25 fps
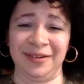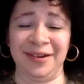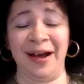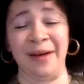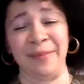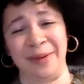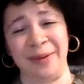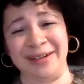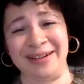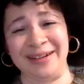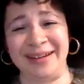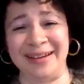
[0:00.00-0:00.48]

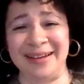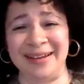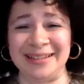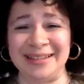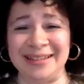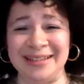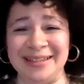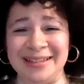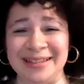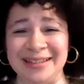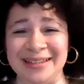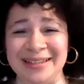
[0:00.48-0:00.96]
comment, I guess,
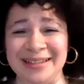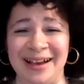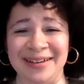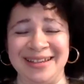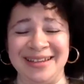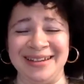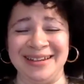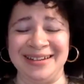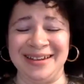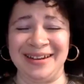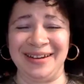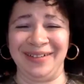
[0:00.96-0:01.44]
that I got
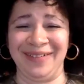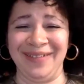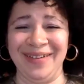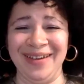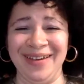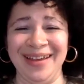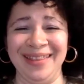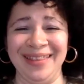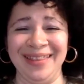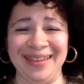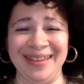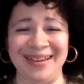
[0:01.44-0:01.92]
said,
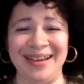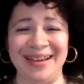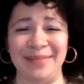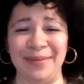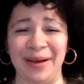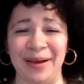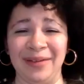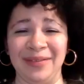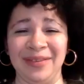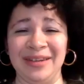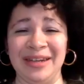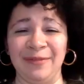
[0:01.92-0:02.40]

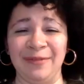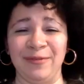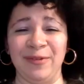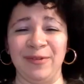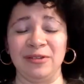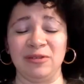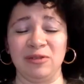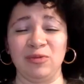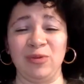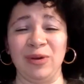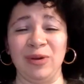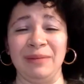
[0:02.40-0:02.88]
thinking about the
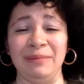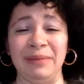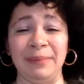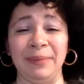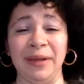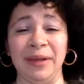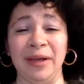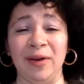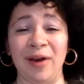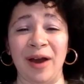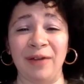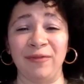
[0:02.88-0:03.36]
difference between
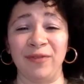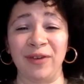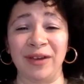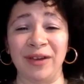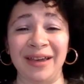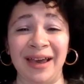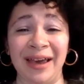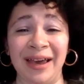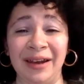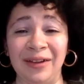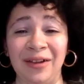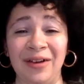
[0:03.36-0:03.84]

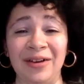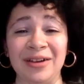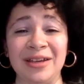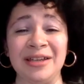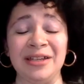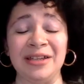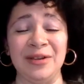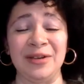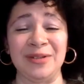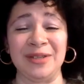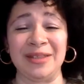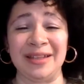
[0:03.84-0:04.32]
bibliographic
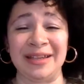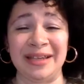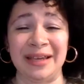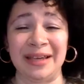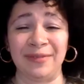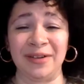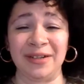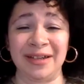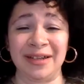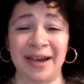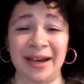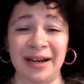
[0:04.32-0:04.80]
cataloging using the
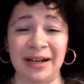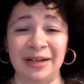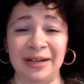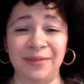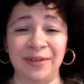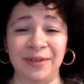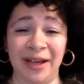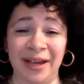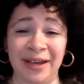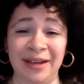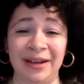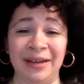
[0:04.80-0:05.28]
given
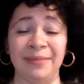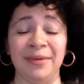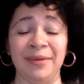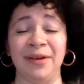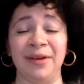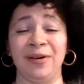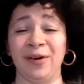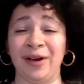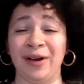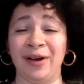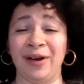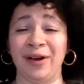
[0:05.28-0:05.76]
title of an item
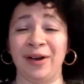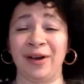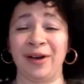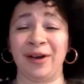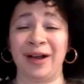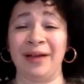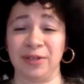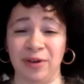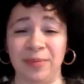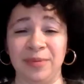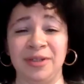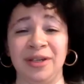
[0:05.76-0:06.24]
and
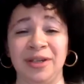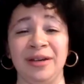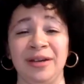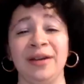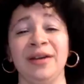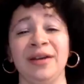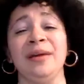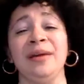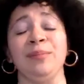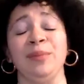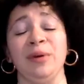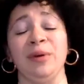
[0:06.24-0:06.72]
archival
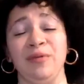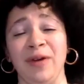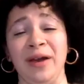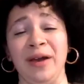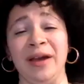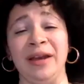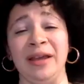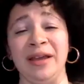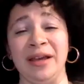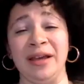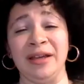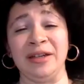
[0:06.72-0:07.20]
description,
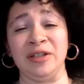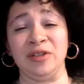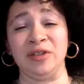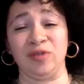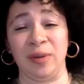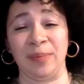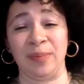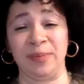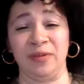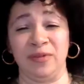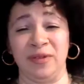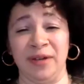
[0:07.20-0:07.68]
providing a
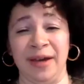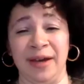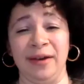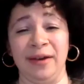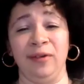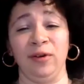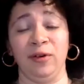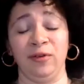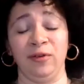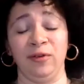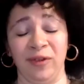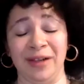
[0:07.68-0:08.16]
descriptive
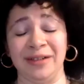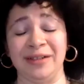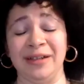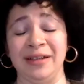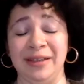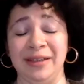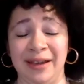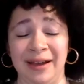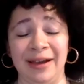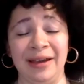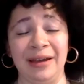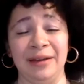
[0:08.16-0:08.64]
title
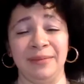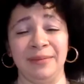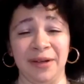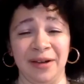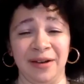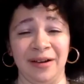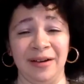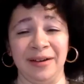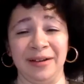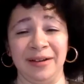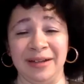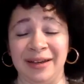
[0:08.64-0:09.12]
reflecting the item
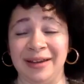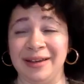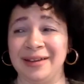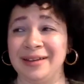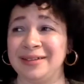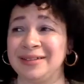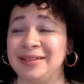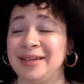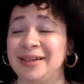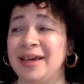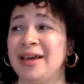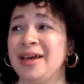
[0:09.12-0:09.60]
in context.
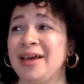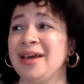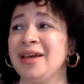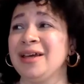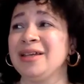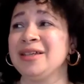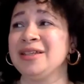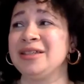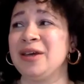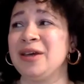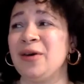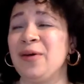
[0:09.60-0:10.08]

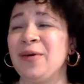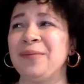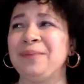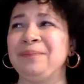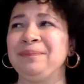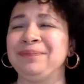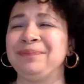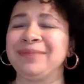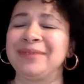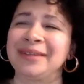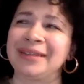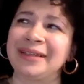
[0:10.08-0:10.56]

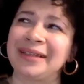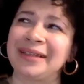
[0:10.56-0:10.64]
So